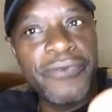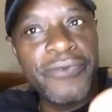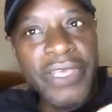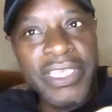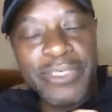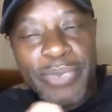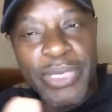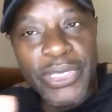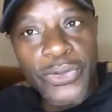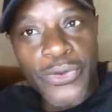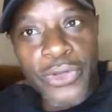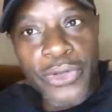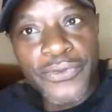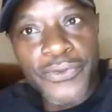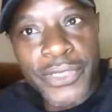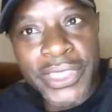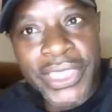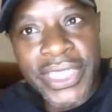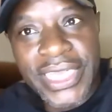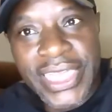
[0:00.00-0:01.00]
he has been called for
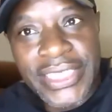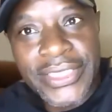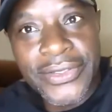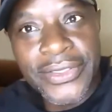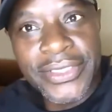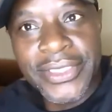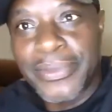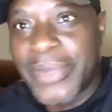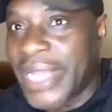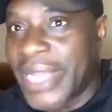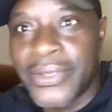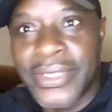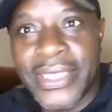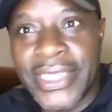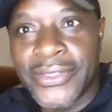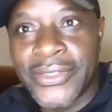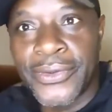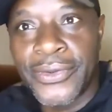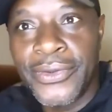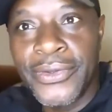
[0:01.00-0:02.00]
the national team. I don't think
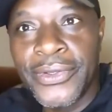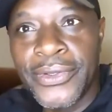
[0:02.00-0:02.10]
so.